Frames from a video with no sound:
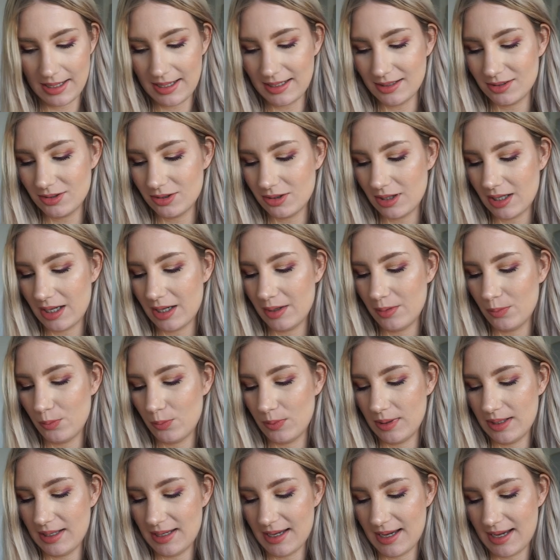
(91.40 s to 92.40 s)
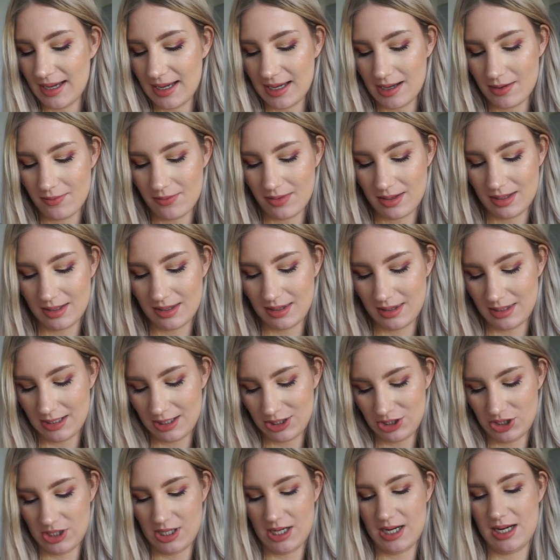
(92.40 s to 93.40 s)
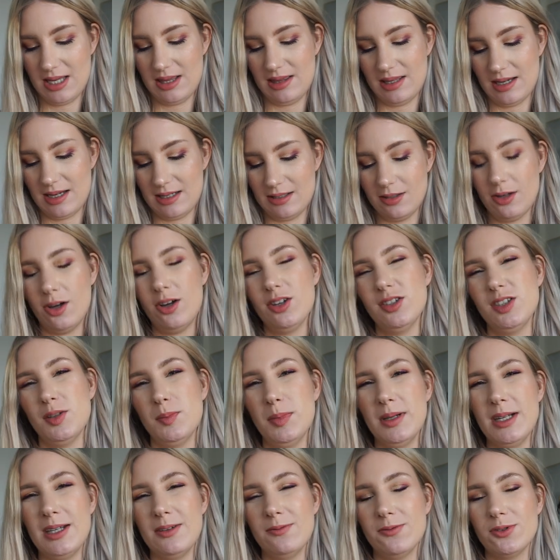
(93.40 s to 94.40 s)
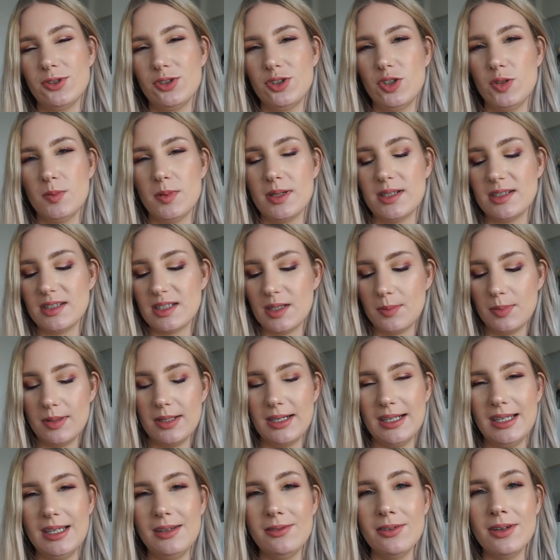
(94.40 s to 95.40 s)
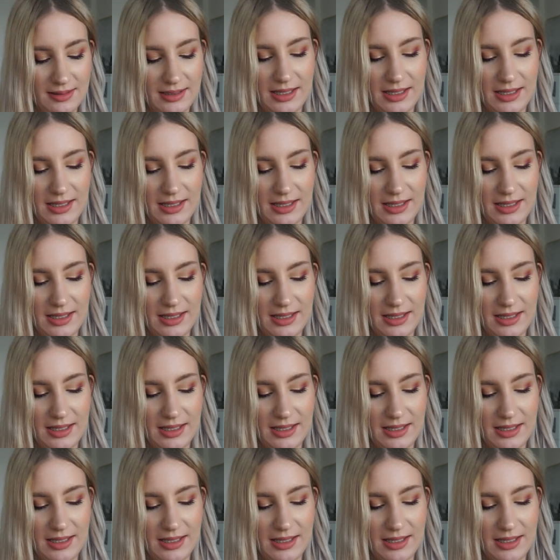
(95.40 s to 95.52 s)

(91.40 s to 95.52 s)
next to that, we have the shade that's also been in for 2 months, I believe.